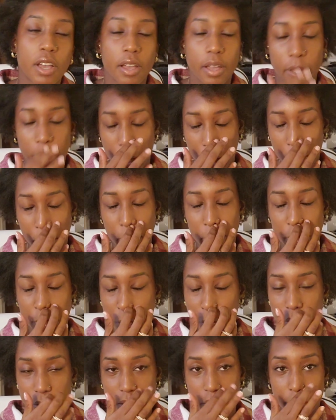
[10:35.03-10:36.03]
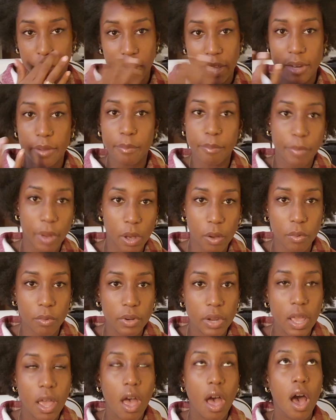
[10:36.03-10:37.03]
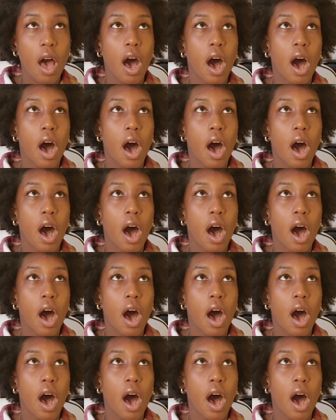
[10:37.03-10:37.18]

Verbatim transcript: uh, a uh, Children of Blood and Bone.